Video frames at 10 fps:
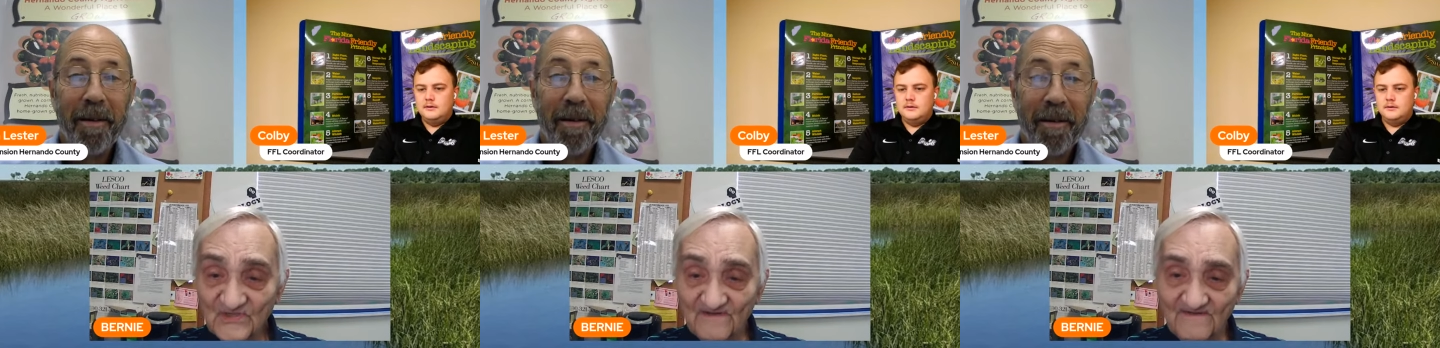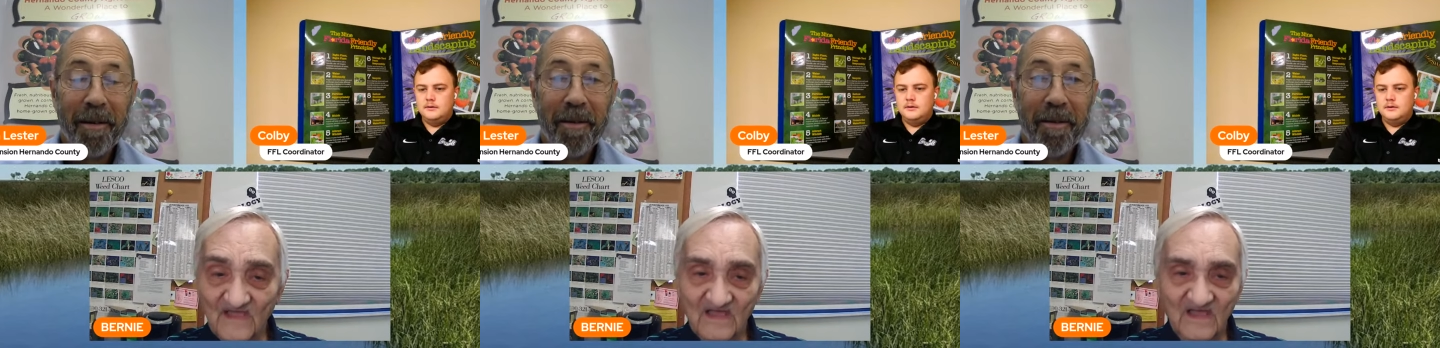
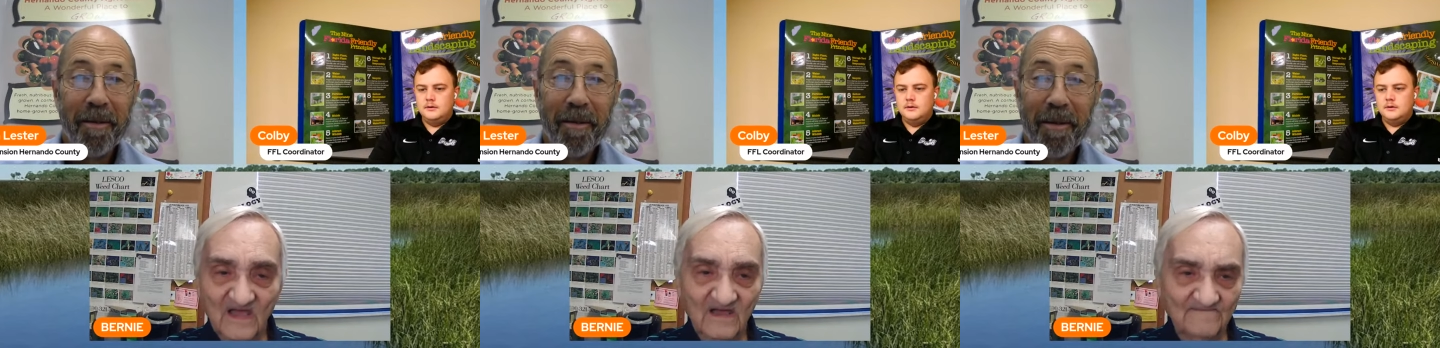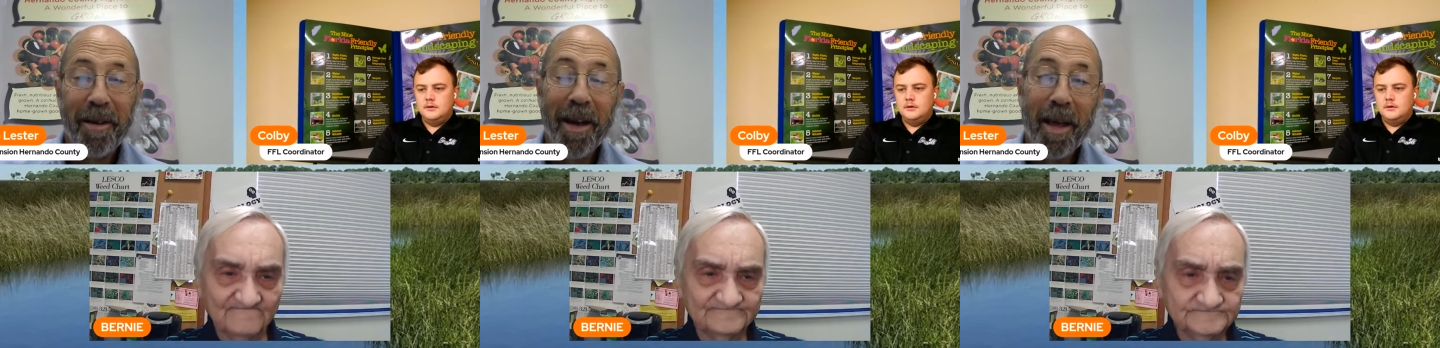Speaker 1: So
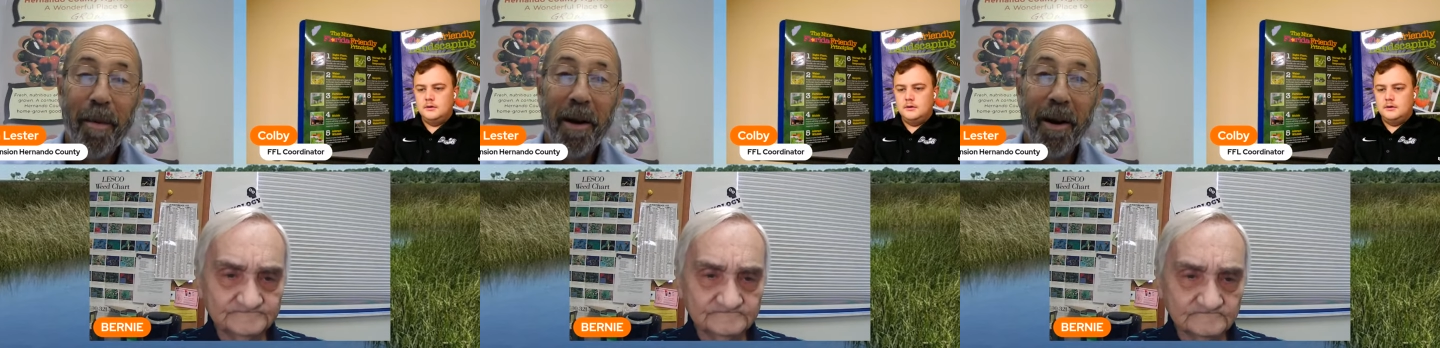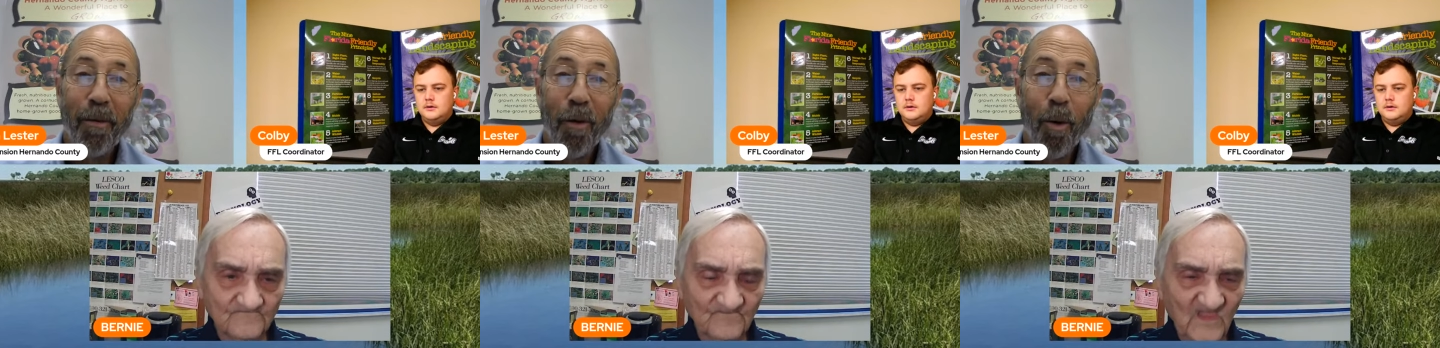uh, yeah,
Speaker 2: they've been
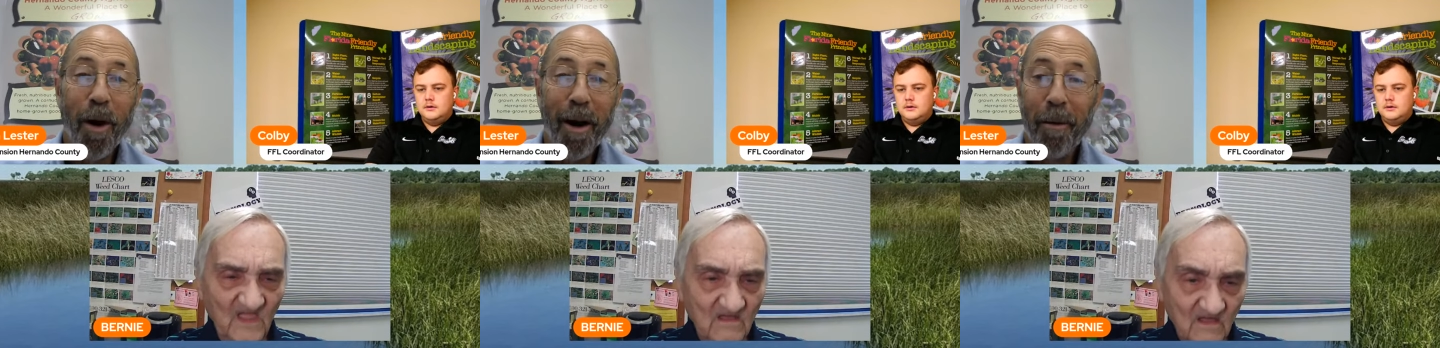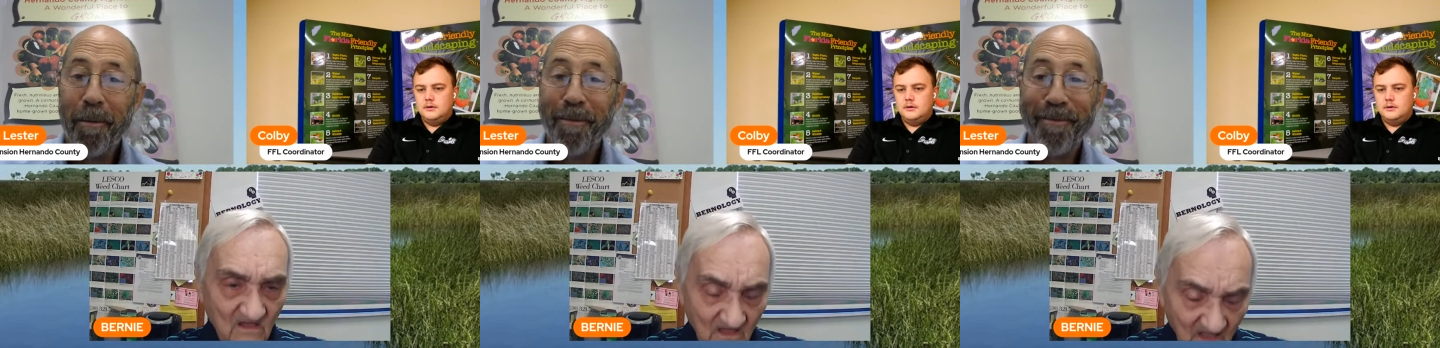here for a
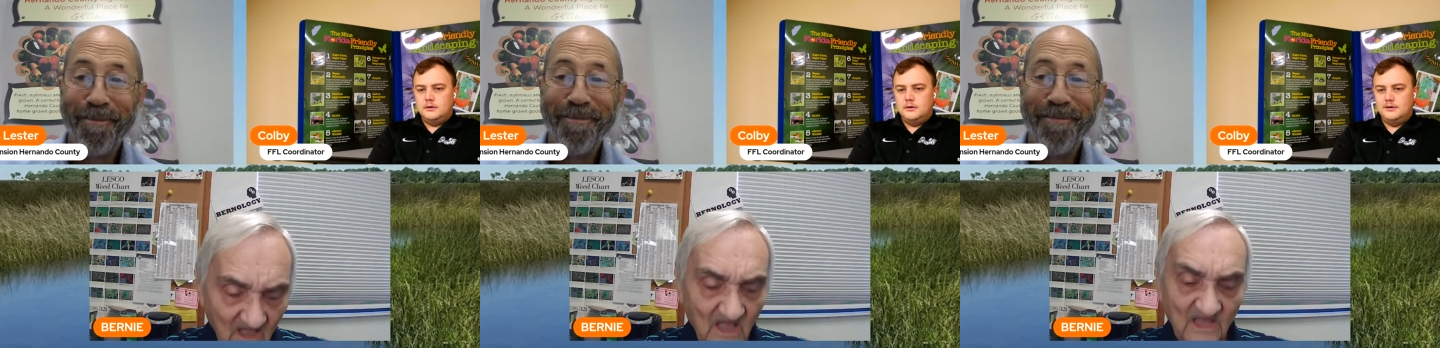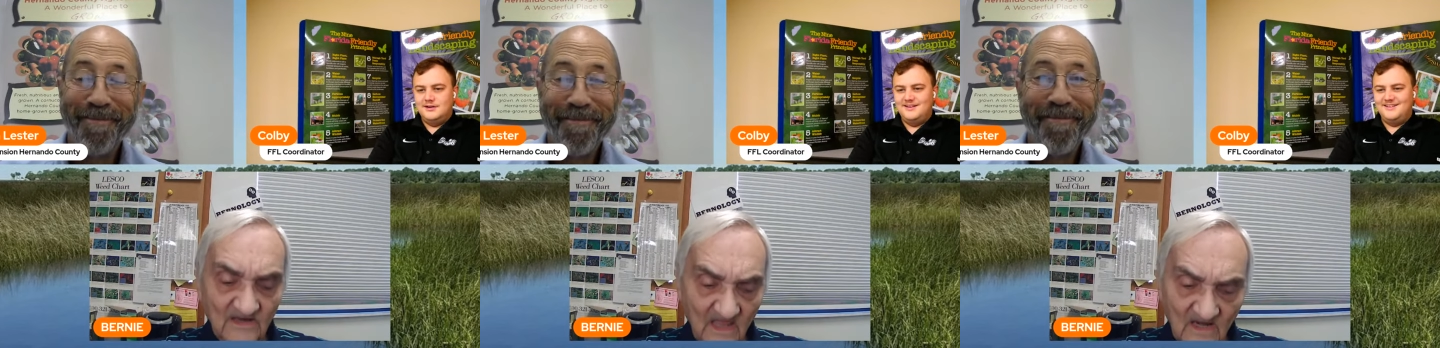while,
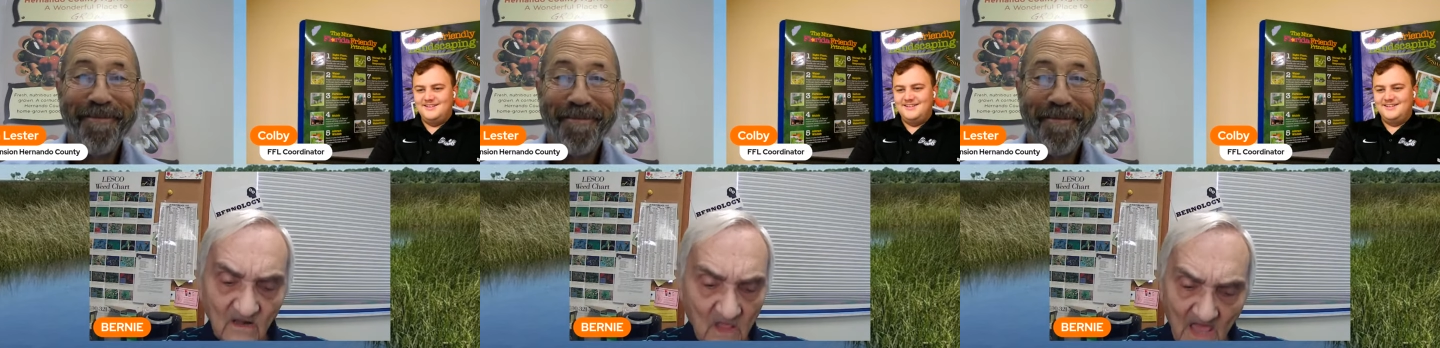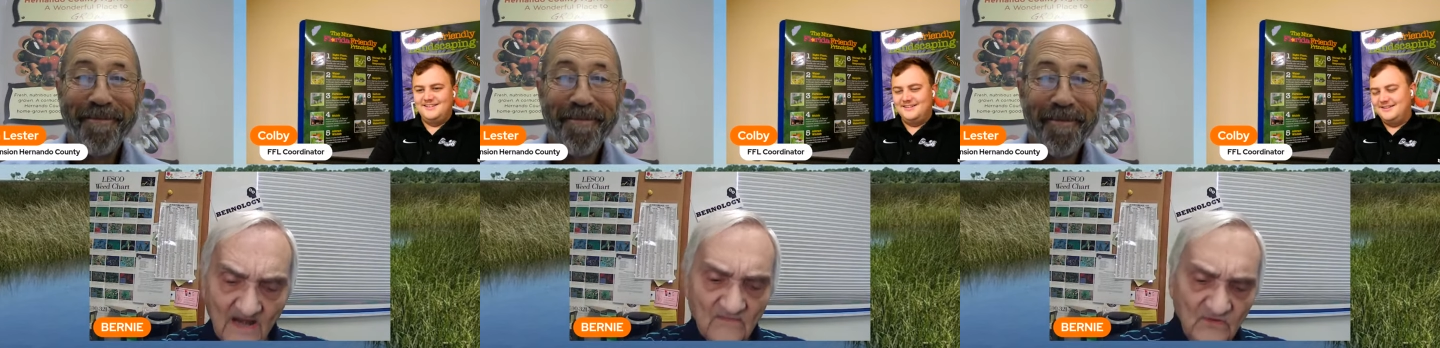
Speaker 1: and and a
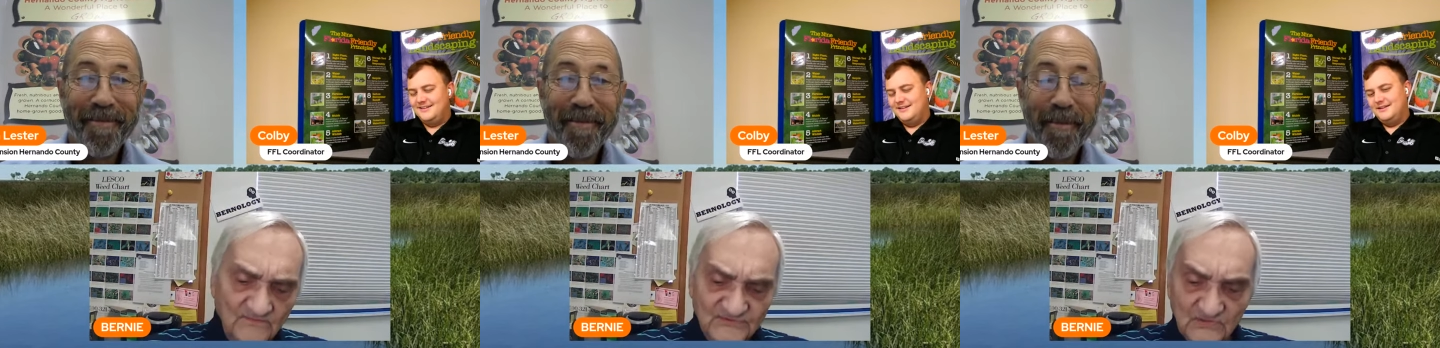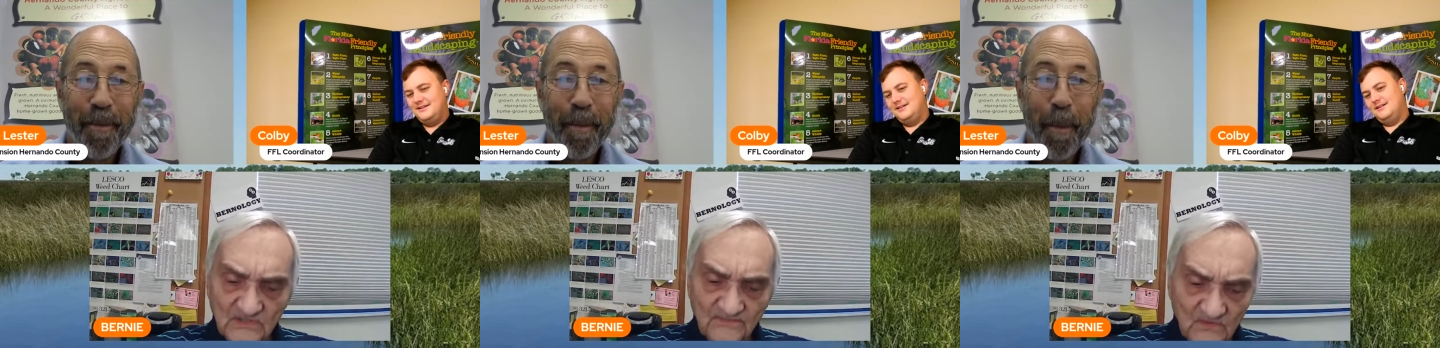lot of them
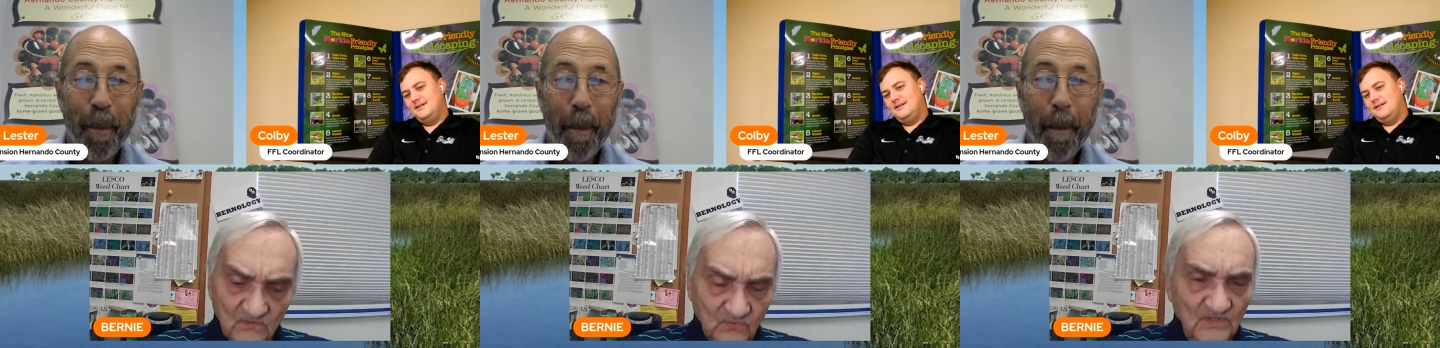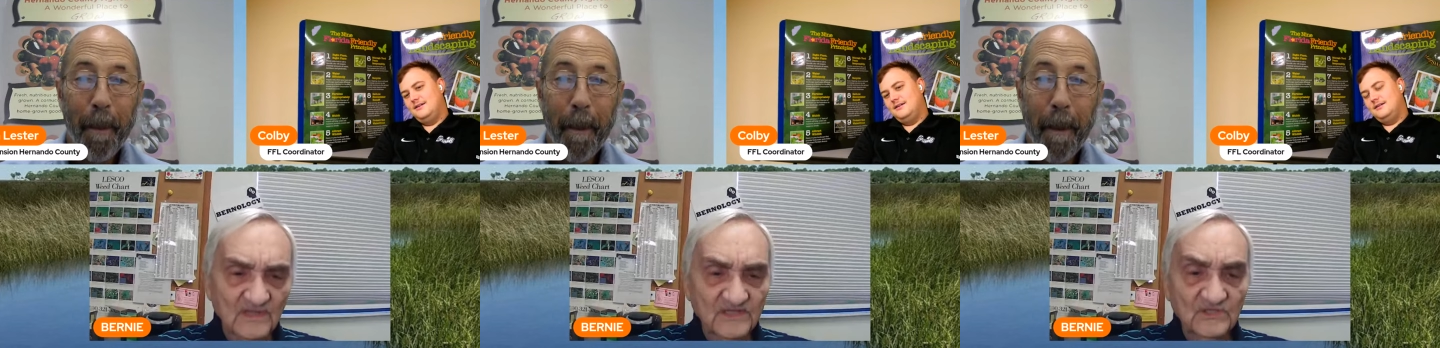serve a
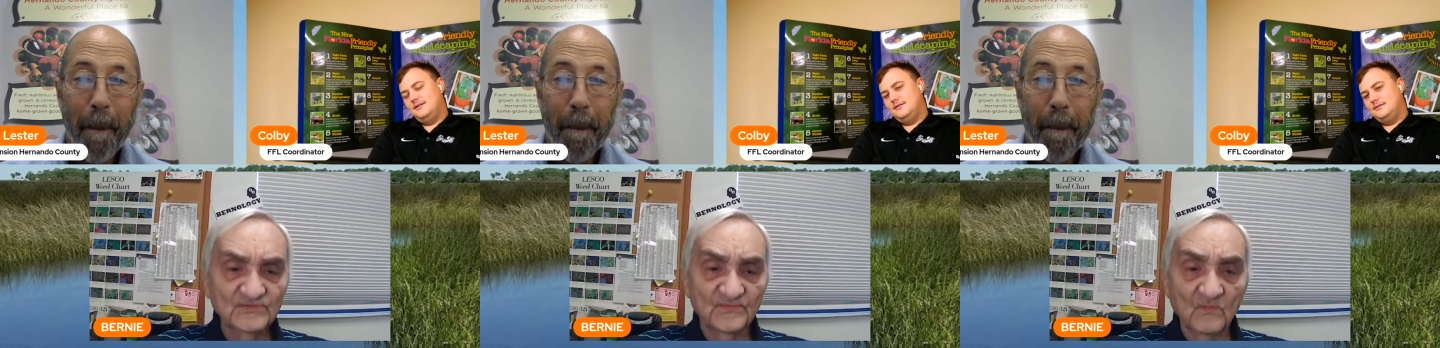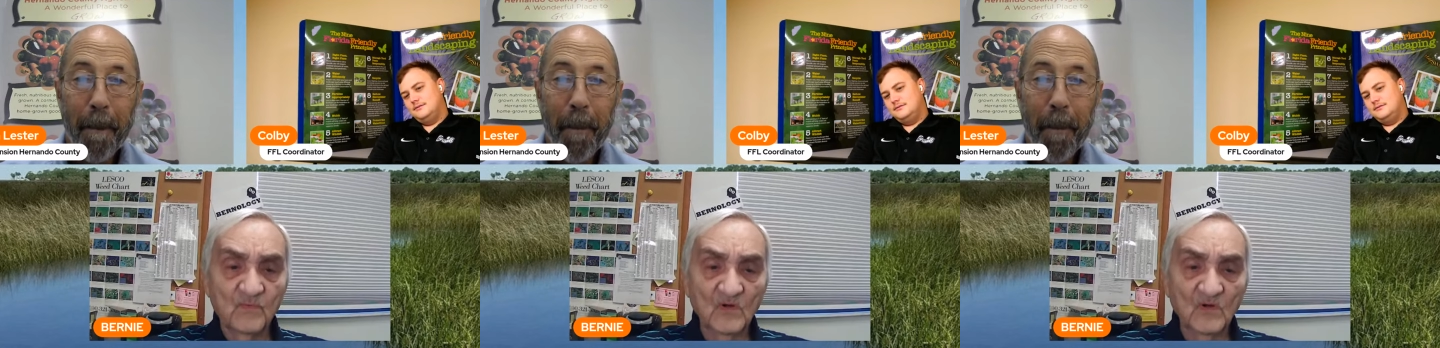really useful